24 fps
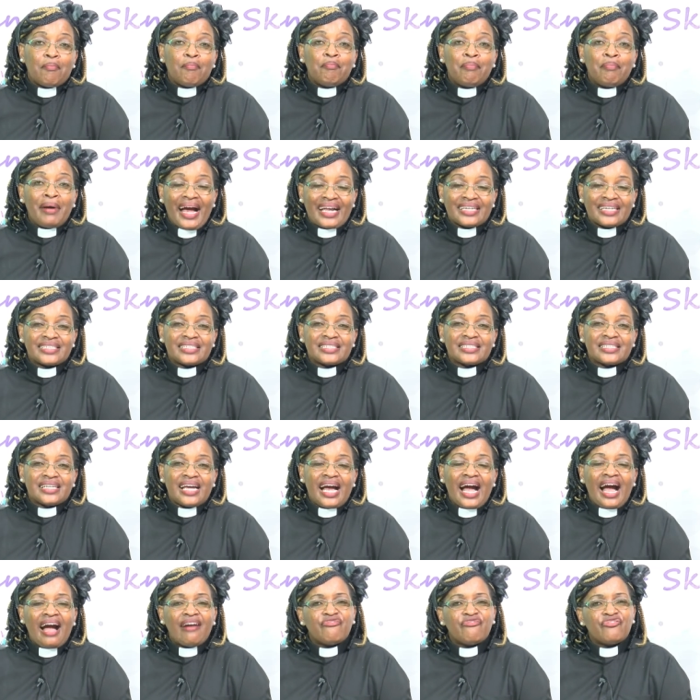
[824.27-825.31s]
But
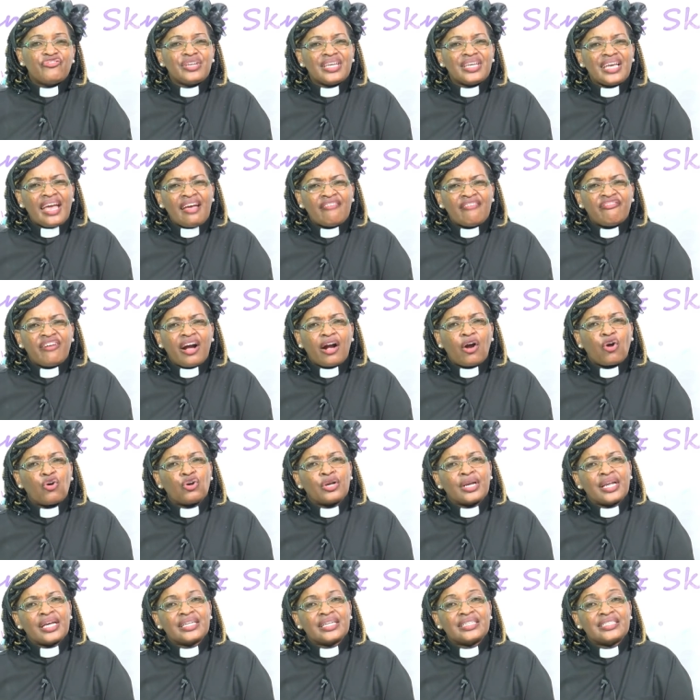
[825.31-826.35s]
have we ever
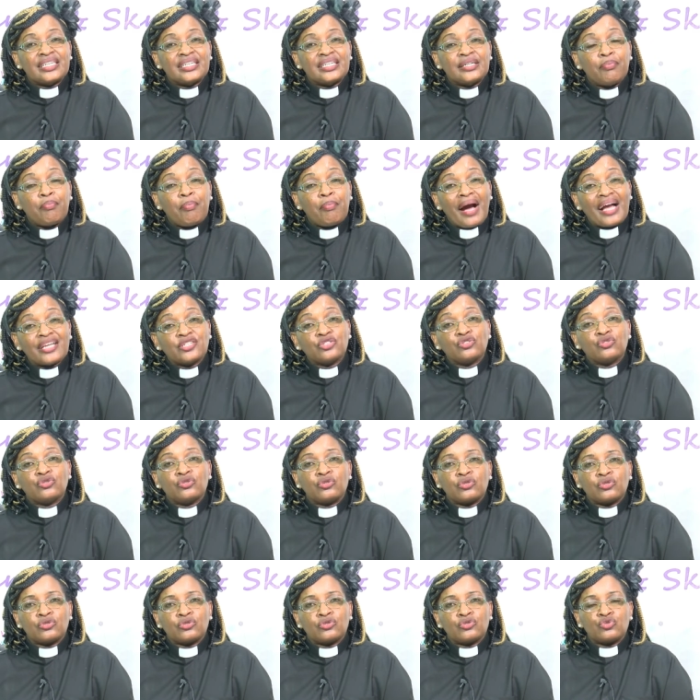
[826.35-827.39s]
connected
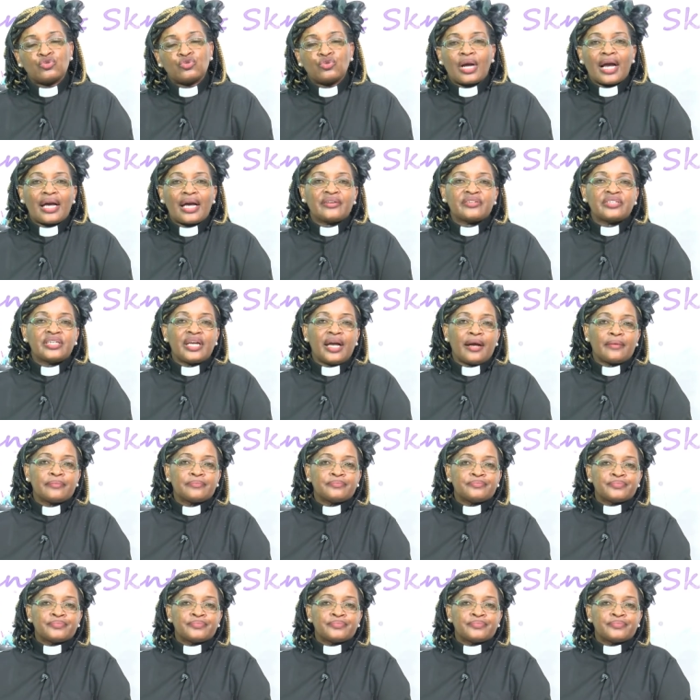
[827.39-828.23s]
passion to career?